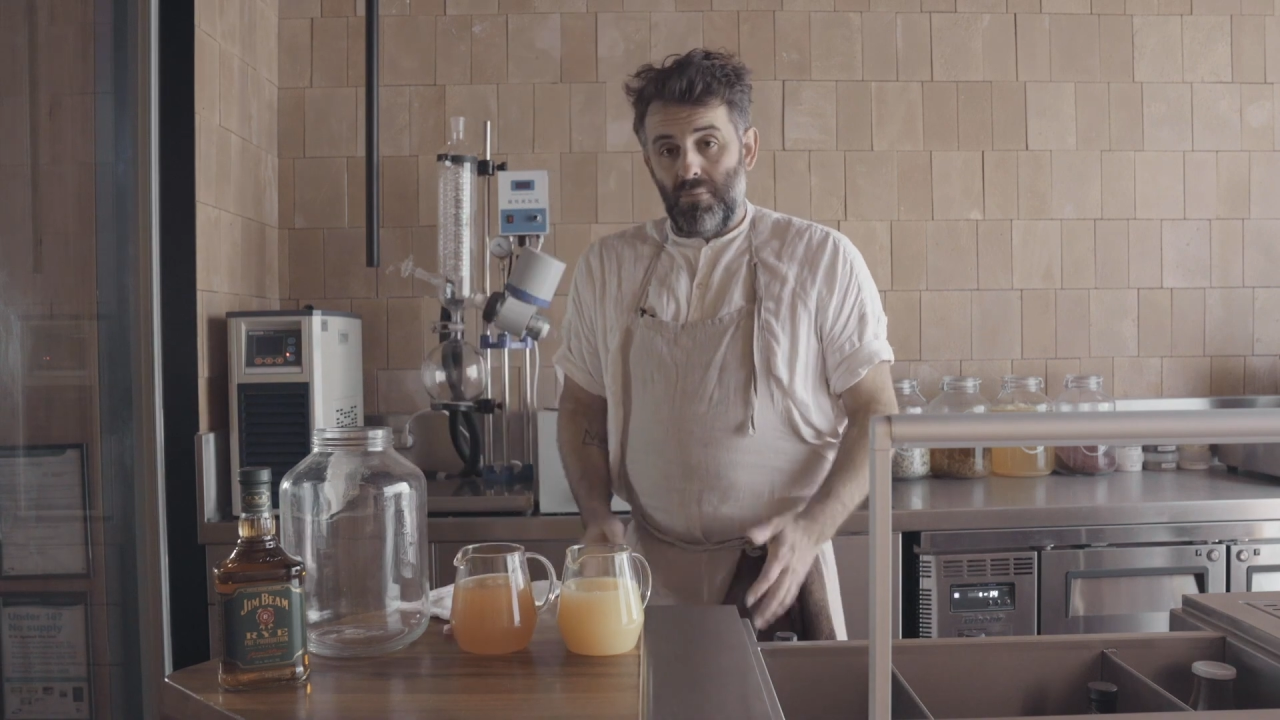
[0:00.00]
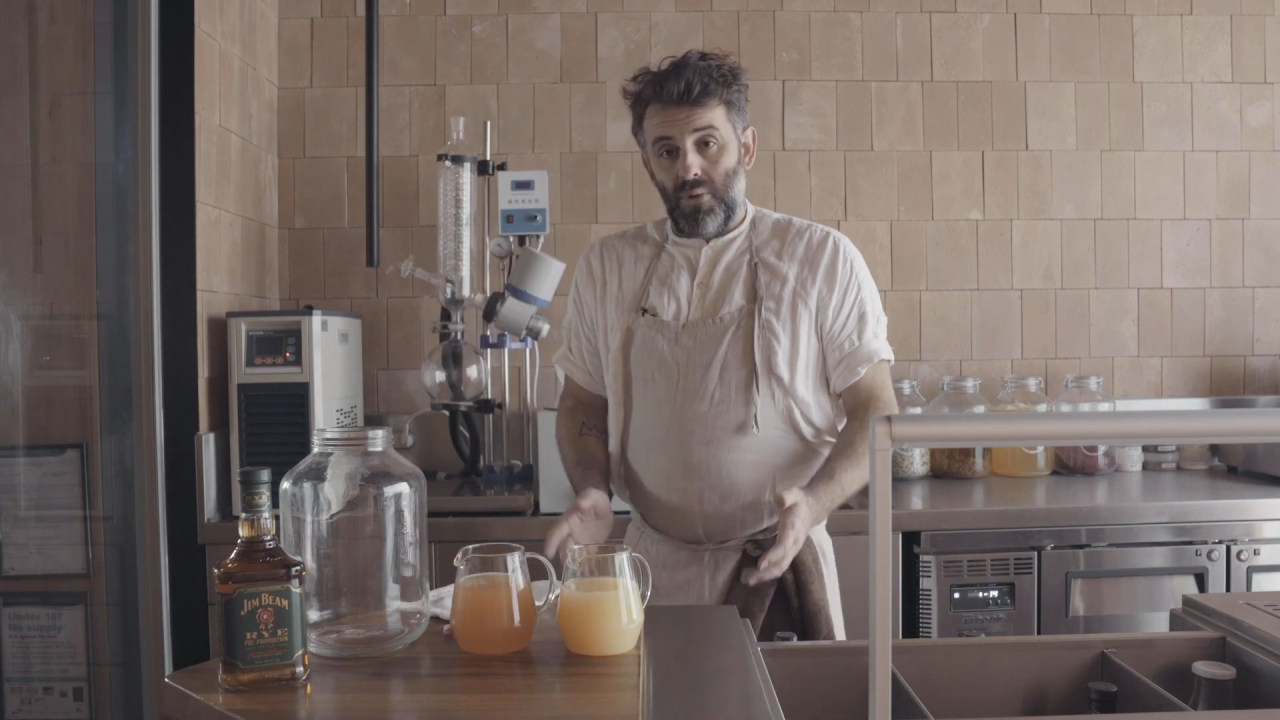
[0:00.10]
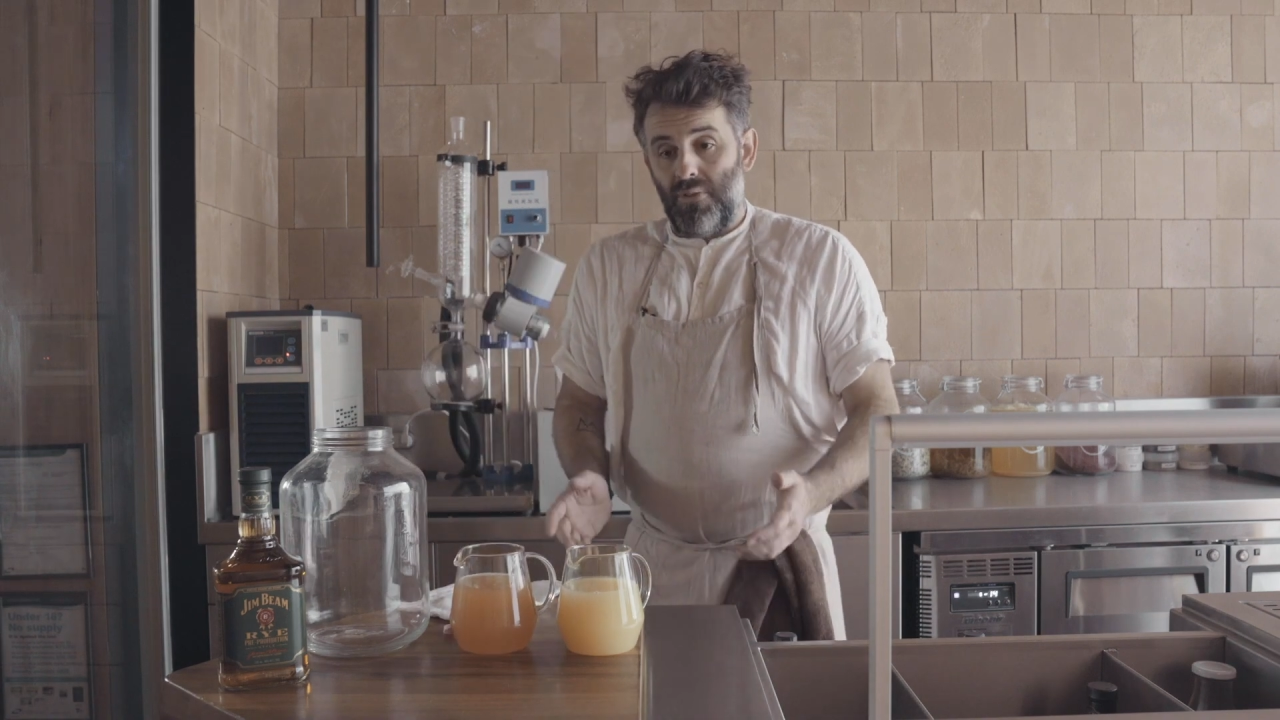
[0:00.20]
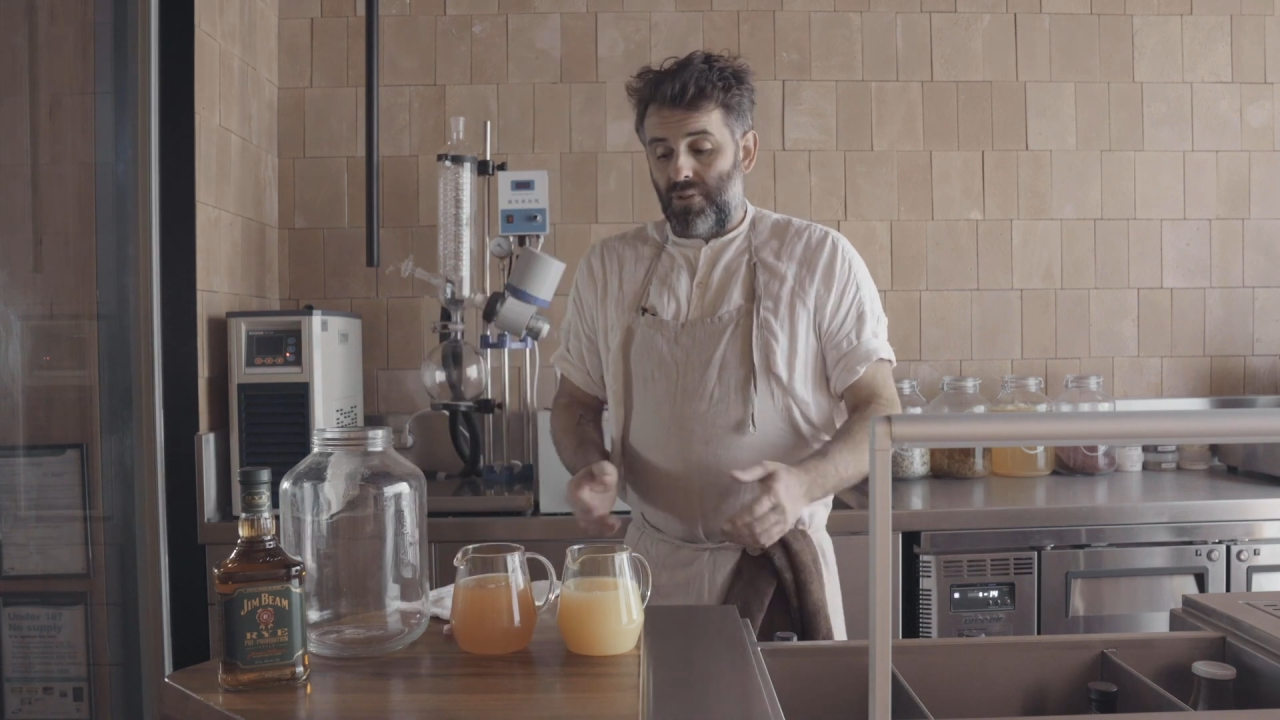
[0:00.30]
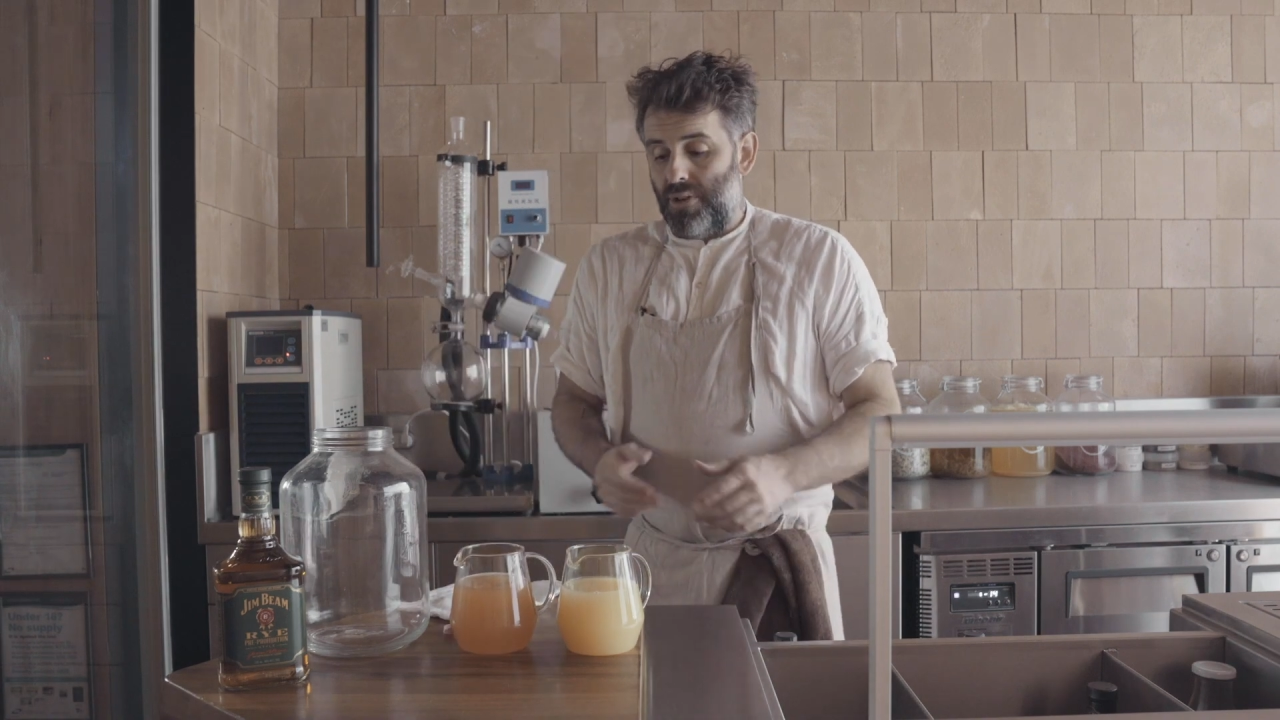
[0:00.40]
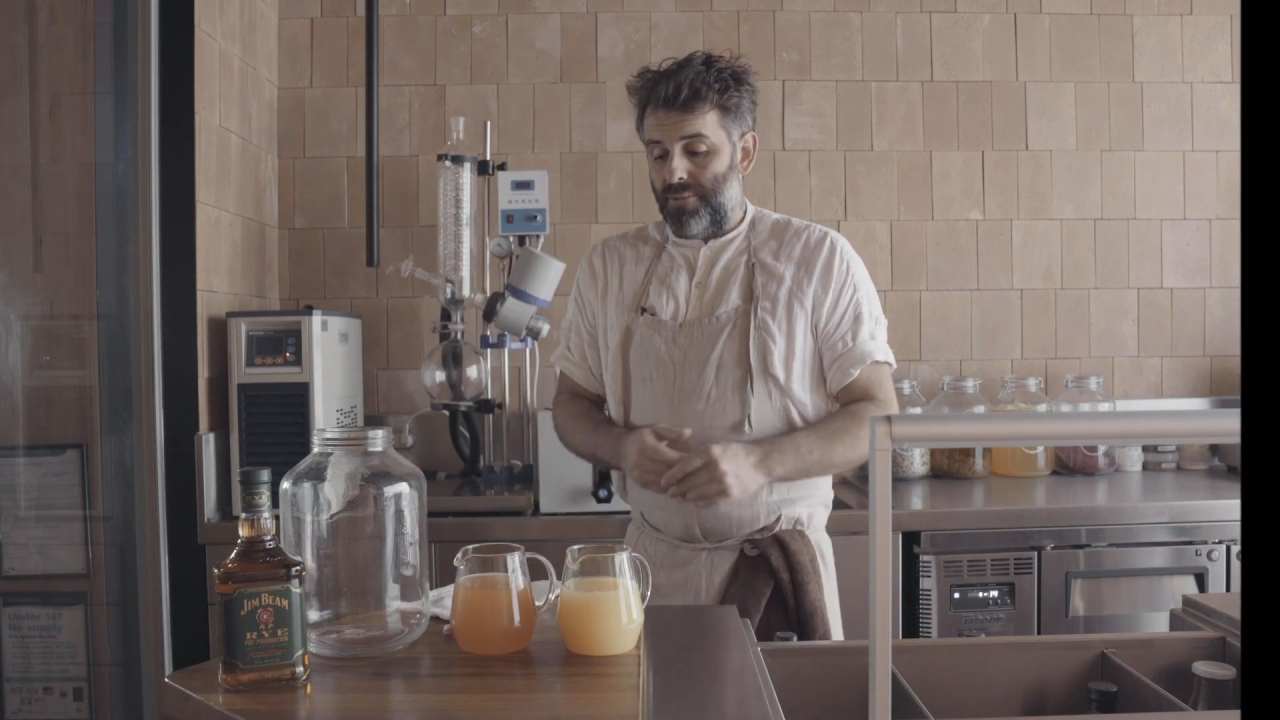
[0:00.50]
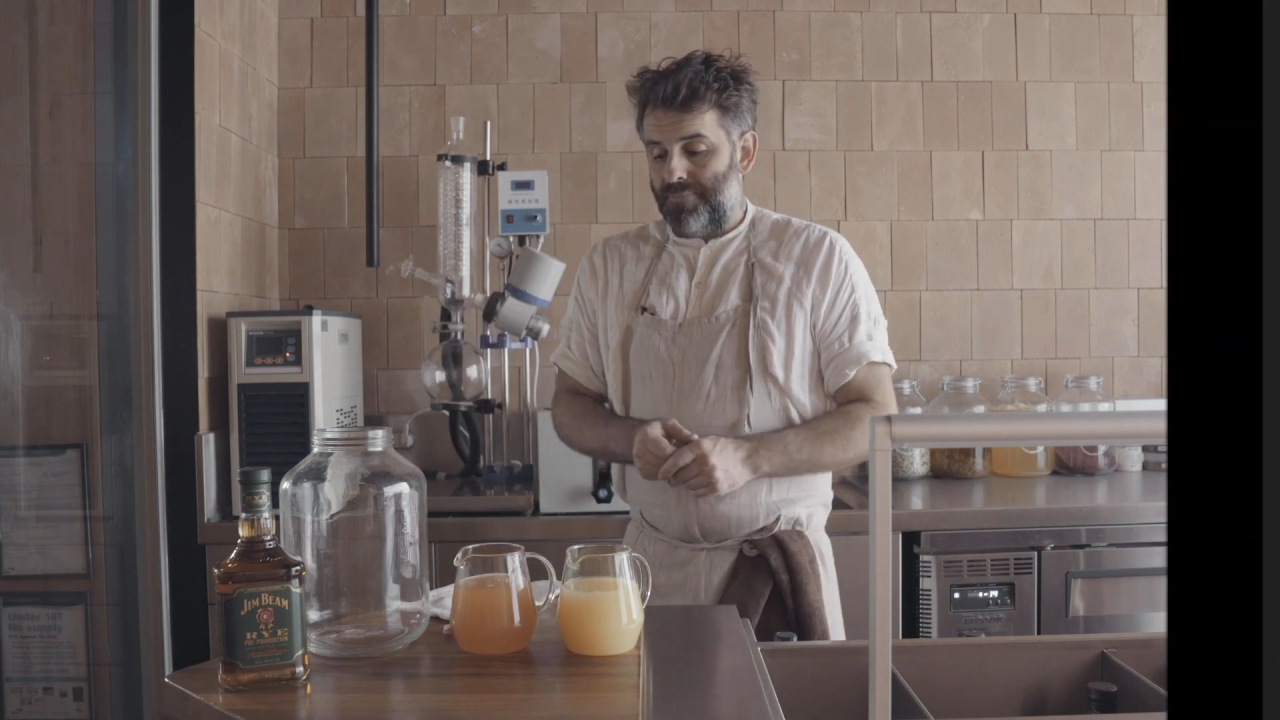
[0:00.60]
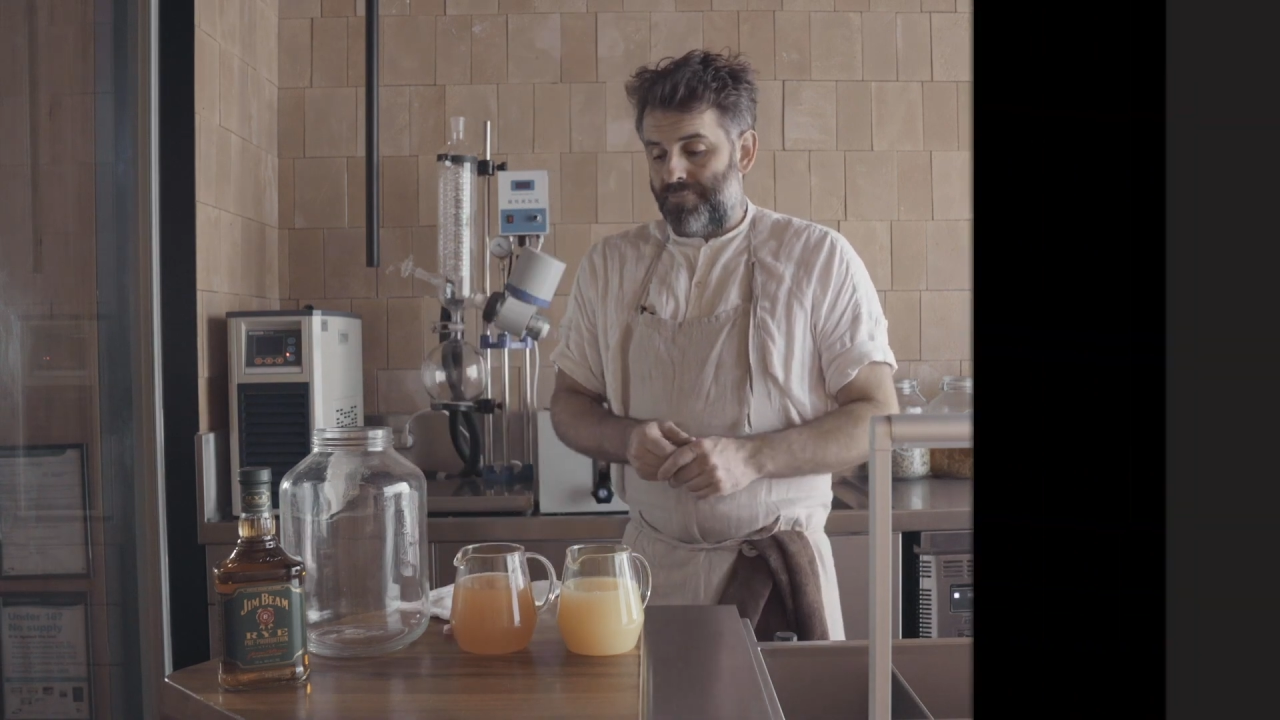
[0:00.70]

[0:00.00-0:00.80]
more for you.